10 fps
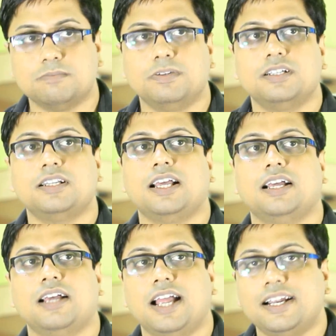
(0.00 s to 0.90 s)
But
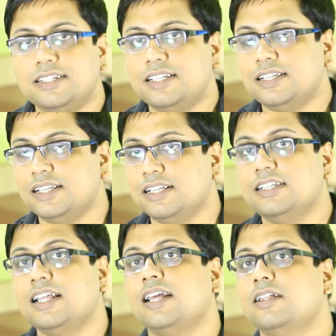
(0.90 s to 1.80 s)
at the
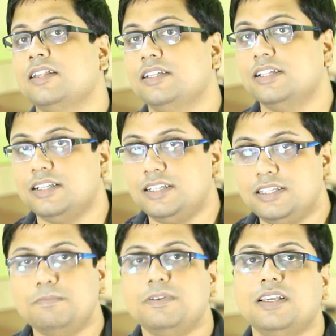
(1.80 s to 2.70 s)
end, the
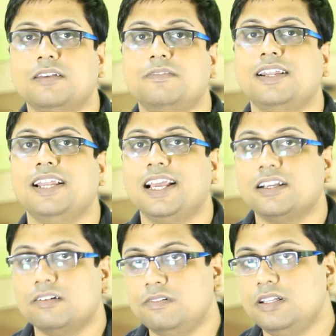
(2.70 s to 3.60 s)
DPF, the
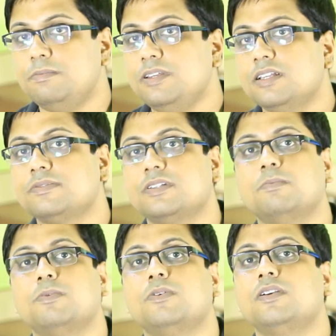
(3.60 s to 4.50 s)
lack of DPF
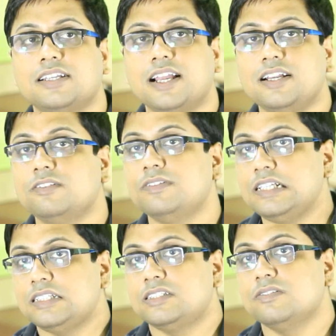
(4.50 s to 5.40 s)
support, the kind of
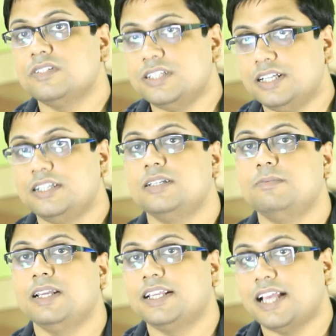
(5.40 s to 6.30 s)
issue
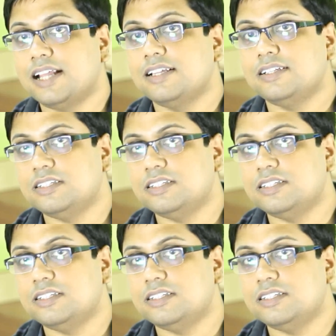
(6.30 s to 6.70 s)
created by Canon